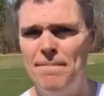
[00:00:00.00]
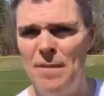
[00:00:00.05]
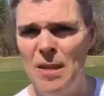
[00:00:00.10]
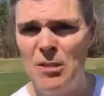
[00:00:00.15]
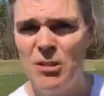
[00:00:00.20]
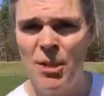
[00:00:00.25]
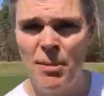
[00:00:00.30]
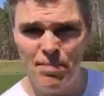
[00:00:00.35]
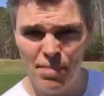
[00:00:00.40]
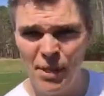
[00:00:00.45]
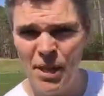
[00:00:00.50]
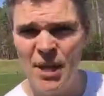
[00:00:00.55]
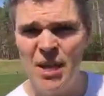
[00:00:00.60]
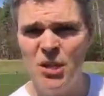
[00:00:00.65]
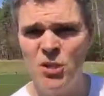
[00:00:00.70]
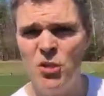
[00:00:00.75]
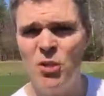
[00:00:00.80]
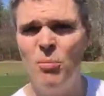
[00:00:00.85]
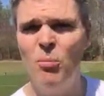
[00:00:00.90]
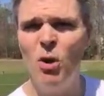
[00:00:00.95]
Same
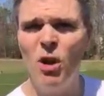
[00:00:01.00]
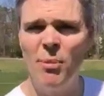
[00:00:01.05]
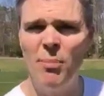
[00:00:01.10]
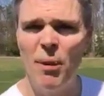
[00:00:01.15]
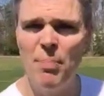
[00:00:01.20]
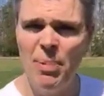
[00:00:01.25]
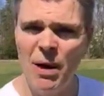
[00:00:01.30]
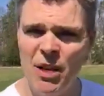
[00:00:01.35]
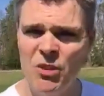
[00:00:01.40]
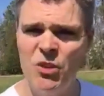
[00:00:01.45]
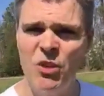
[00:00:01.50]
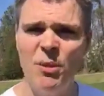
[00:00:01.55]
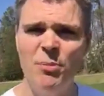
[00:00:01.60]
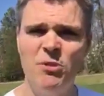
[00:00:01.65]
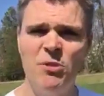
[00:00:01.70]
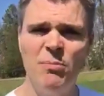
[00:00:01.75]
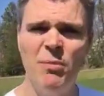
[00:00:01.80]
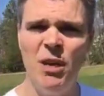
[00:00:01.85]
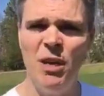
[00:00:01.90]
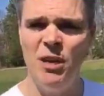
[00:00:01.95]
place. I'm working my
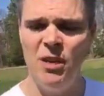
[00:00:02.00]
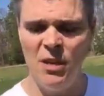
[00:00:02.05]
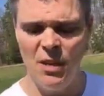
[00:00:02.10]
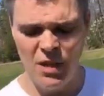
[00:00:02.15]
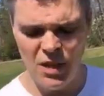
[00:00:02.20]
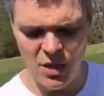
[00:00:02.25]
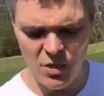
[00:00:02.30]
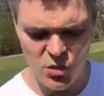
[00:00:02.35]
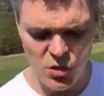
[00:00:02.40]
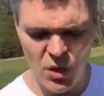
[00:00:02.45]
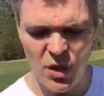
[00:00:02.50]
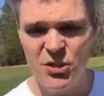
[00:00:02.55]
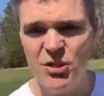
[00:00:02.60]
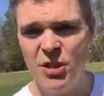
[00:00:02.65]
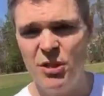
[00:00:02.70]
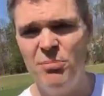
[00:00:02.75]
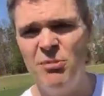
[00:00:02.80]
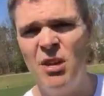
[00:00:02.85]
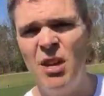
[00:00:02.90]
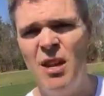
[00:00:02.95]
biceps and my
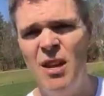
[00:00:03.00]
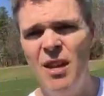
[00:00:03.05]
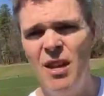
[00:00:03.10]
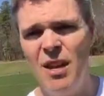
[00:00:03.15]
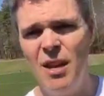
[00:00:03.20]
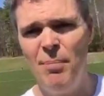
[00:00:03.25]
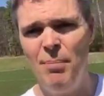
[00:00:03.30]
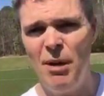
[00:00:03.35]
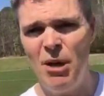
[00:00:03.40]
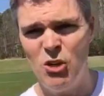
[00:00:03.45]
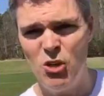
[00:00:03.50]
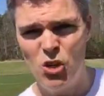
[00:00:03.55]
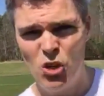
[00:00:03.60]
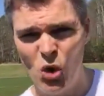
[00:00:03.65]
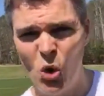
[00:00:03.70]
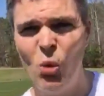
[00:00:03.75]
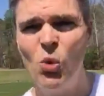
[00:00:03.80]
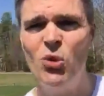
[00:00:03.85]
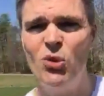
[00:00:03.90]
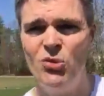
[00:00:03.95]
triceps and my
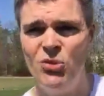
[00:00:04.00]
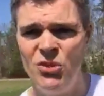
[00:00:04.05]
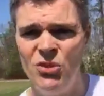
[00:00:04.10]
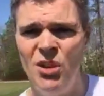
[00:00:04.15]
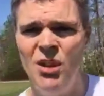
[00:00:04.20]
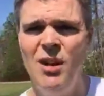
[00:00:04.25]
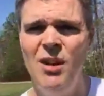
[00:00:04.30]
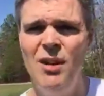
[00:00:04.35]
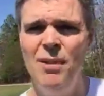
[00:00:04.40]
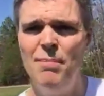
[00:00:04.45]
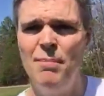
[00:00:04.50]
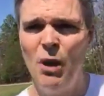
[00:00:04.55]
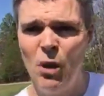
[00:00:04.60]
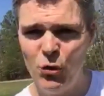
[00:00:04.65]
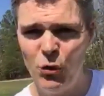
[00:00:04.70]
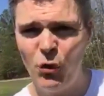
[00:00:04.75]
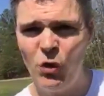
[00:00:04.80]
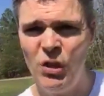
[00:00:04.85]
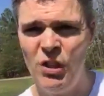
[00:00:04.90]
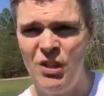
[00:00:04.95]
shoulders.
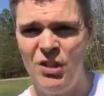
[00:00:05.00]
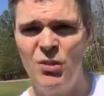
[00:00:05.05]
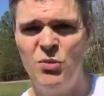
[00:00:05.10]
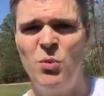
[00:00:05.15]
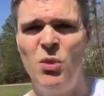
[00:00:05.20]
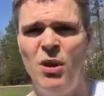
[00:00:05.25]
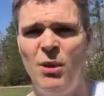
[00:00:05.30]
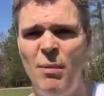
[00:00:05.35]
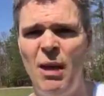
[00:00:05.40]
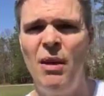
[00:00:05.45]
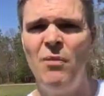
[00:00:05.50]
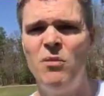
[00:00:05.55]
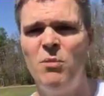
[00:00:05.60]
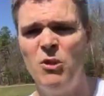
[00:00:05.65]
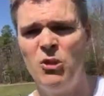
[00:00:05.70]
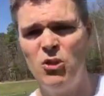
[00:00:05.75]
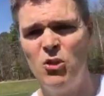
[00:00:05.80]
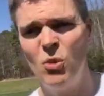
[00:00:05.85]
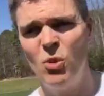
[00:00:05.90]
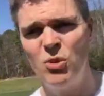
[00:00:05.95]
Mostly is what I'm after.
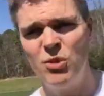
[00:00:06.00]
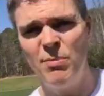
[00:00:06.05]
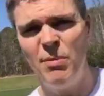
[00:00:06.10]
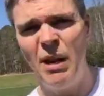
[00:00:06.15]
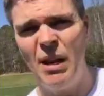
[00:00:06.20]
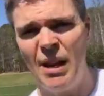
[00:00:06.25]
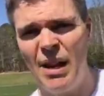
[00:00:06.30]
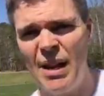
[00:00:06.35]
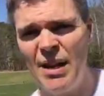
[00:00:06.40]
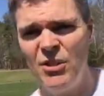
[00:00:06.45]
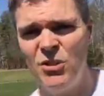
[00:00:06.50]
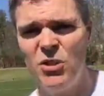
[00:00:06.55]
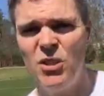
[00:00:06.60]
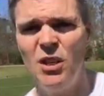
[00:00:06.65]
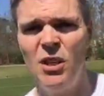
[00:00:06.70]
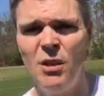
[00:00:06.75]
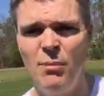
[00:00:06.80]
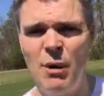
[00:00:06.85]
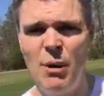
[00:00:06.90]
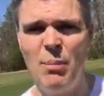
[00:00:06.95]
My shoulders and my lats,
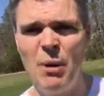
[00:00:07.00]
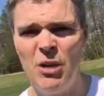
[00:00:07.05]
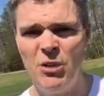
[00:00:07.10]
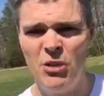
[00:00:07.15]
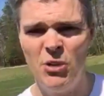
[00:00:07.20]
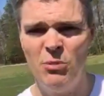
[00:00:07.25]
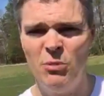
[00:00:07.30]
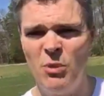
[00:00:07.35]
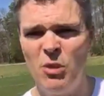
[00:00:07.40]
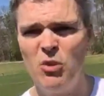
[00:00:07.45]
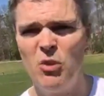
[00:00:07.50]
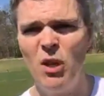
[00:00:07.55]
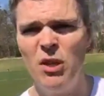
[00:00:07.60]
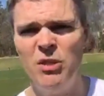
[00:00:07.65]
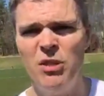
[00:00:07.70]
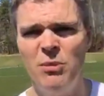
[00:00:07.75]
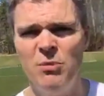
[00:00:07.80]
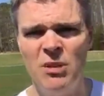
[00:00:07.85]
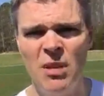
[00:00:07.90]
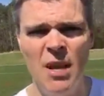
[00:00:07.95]
and then my biceps and my
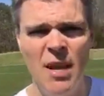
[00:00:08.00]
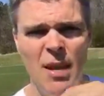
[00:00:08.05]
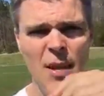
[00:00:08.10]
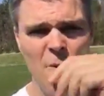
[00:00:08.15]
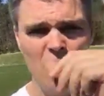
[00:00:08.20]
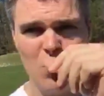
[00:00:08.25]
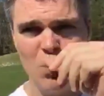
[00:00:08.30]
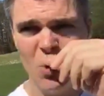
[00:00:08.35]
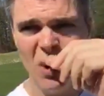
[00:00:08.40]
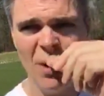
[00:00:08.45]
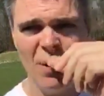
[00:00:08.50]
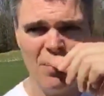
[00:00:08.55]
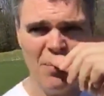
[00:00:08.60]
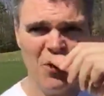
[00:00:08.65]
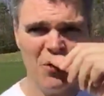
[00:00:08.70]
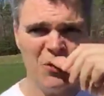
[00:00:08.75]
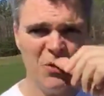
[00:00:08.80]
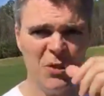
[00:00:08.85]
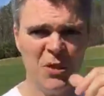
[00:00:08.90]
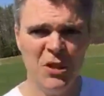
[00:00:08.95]
triceps is where I'm
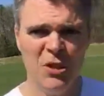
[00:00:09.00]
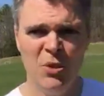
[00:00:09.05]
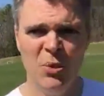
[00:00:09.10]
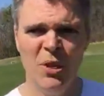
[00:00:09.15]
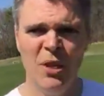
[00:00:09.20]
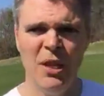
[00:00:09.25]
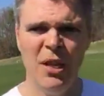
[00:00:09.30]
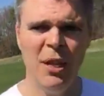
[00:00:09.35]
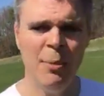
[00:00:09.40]
mostly doing it.